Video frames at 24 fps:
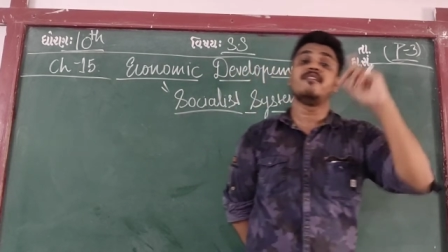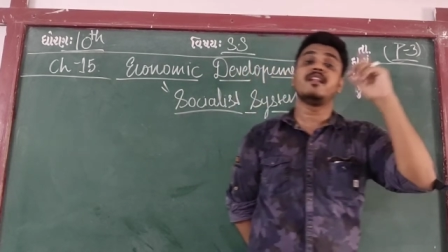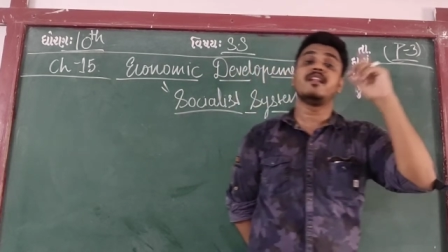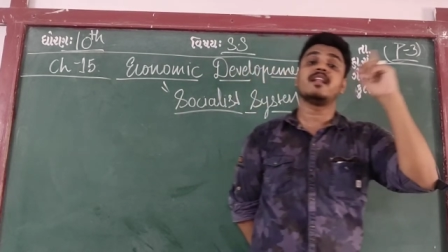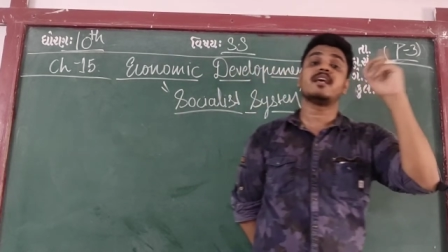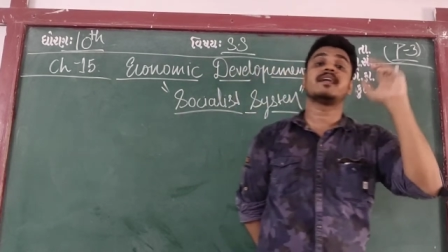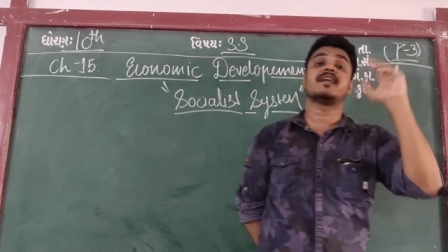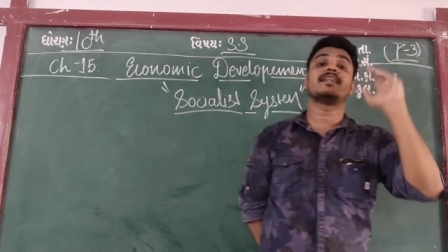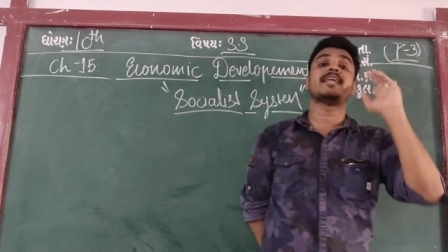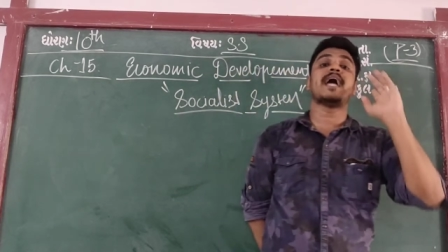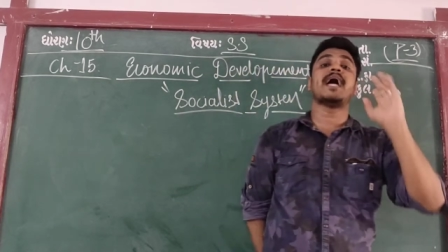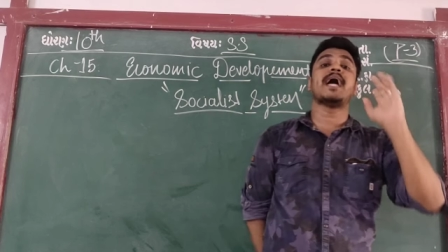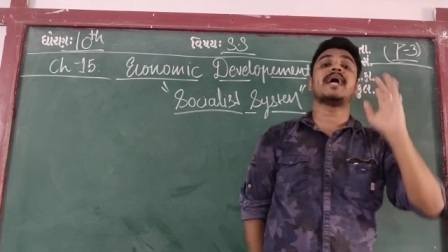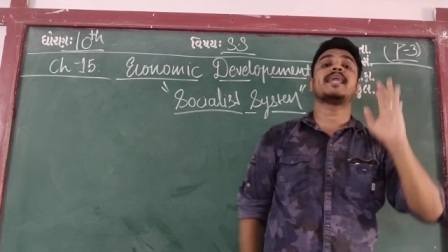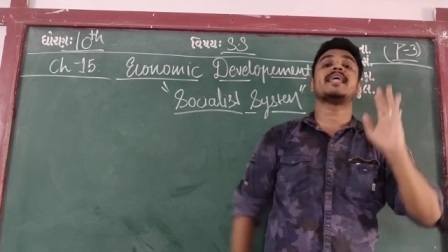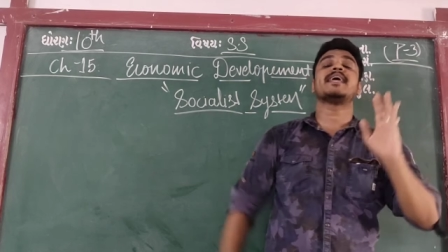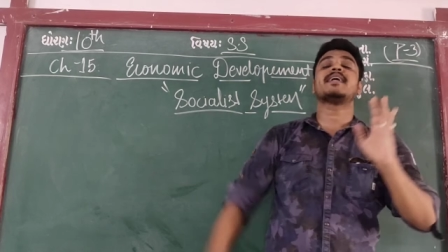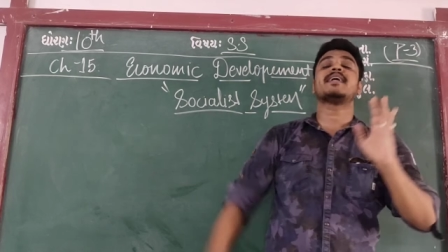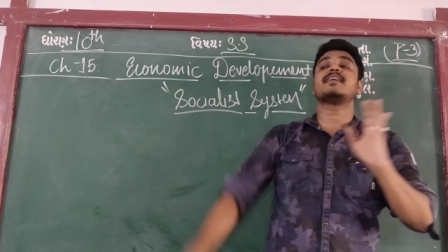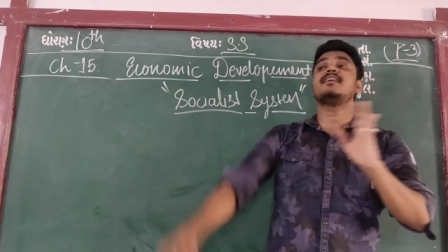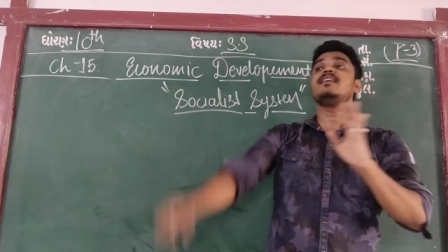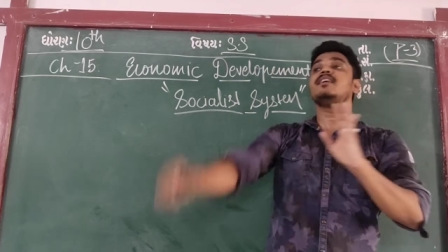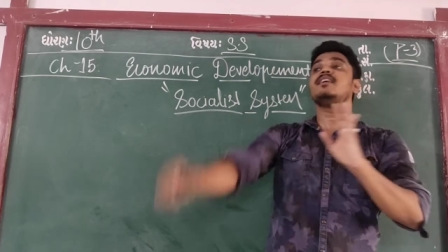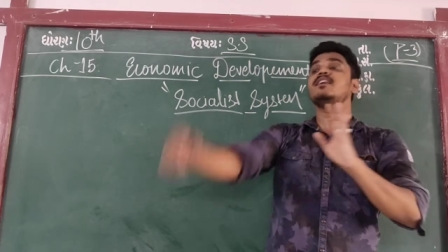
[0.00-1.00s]
will
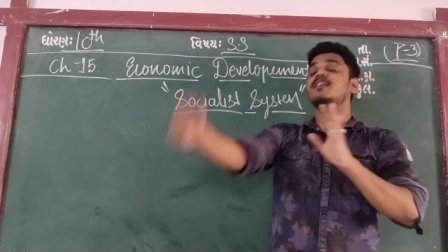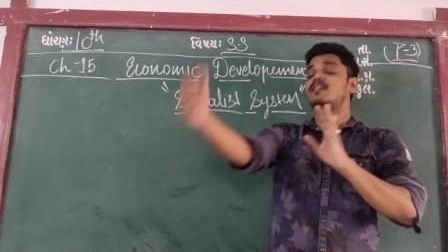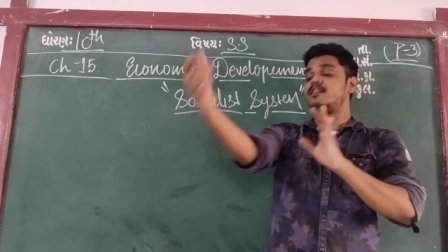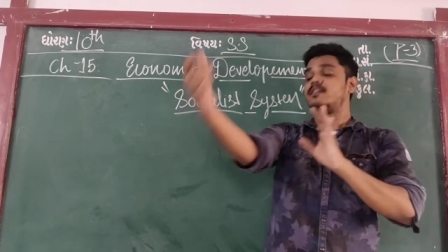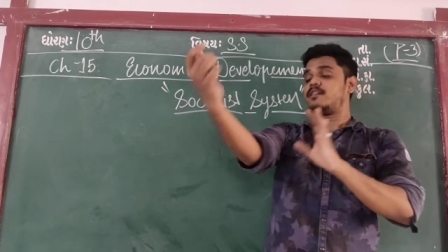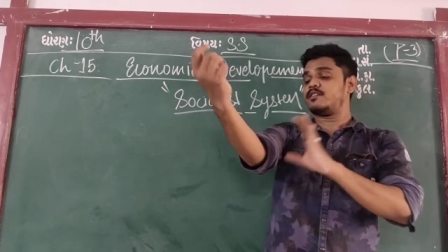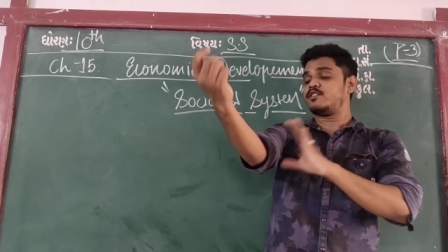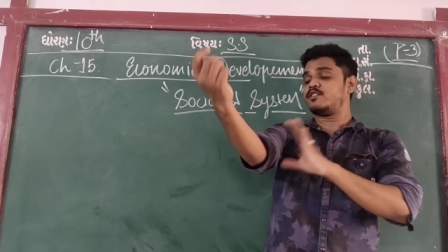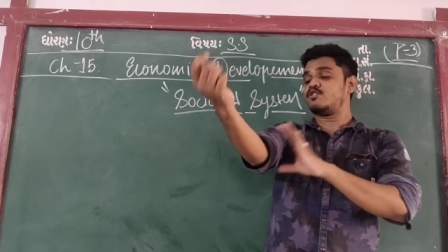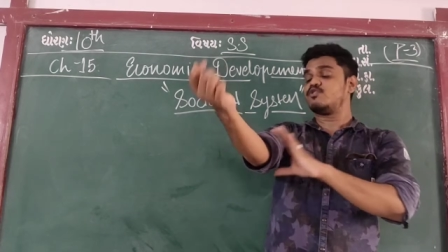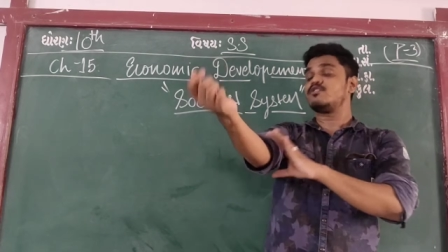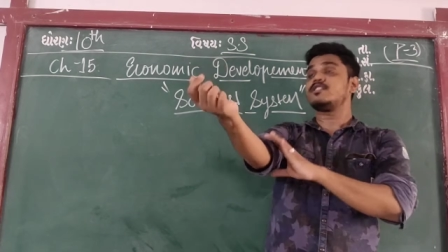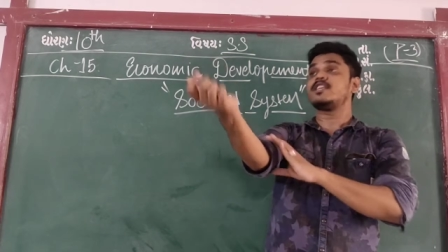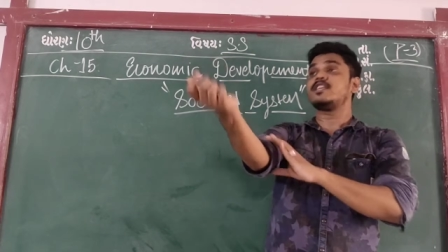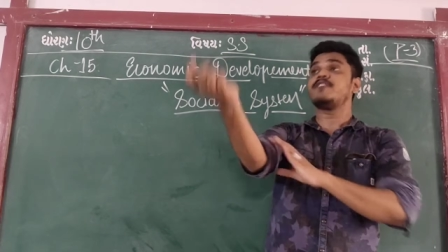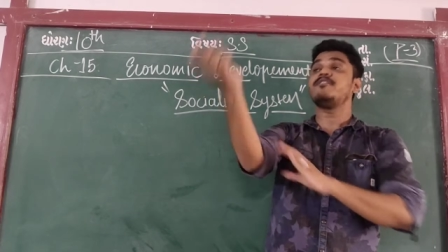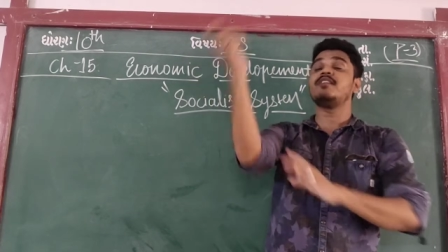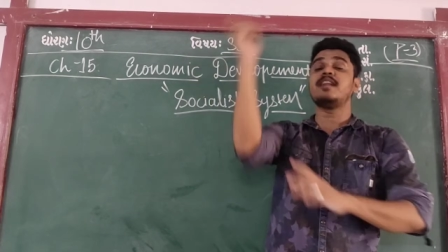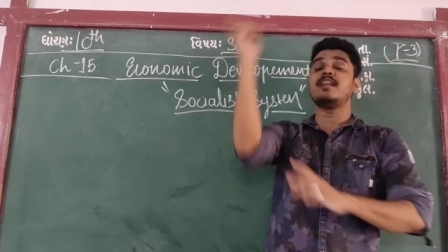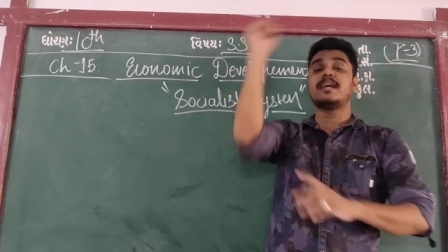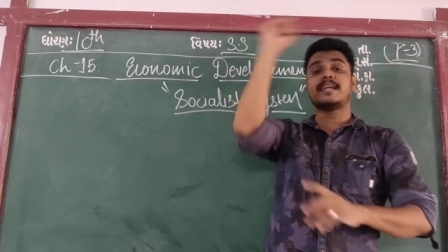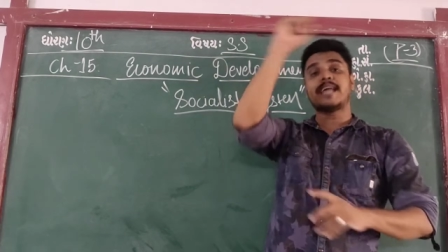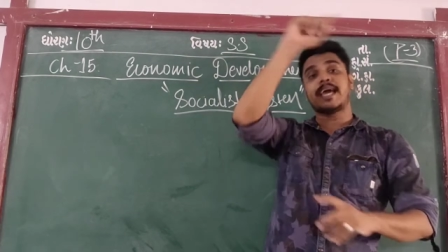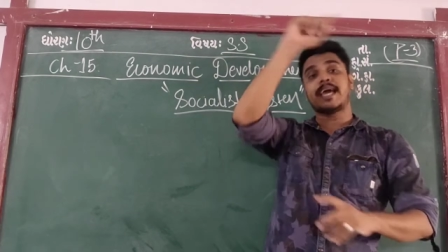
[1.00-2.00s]
directly, they will
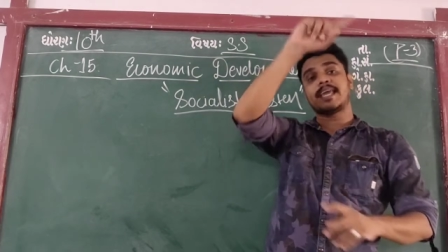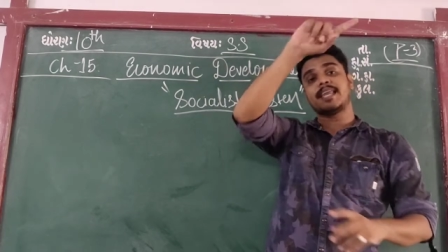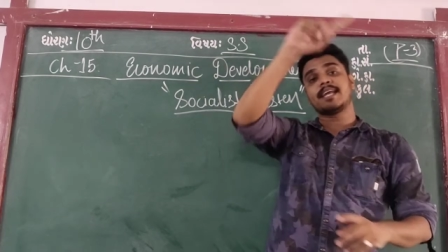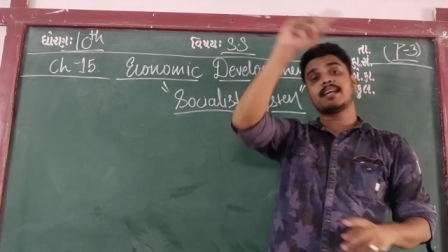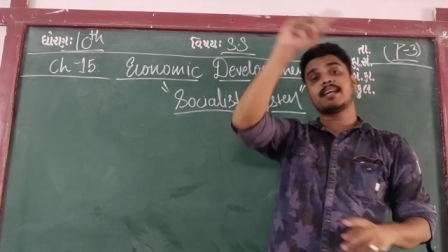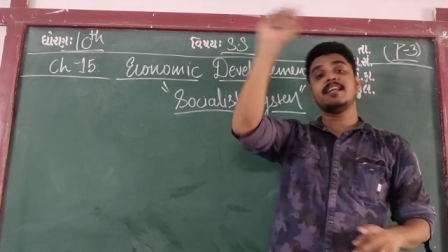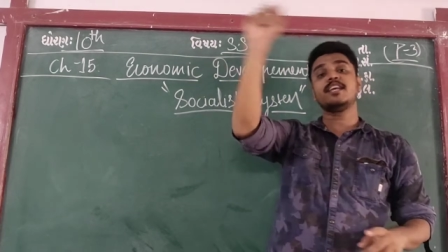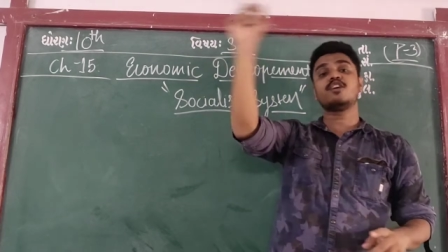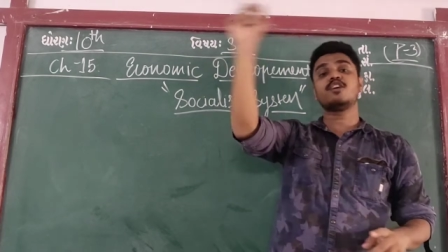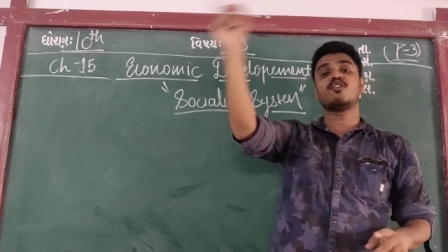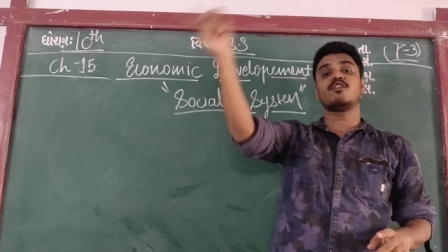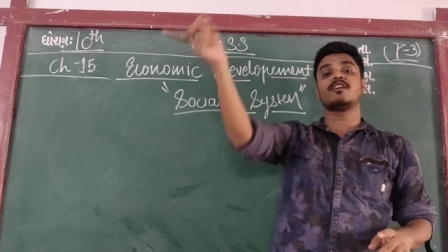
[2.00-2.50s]
directly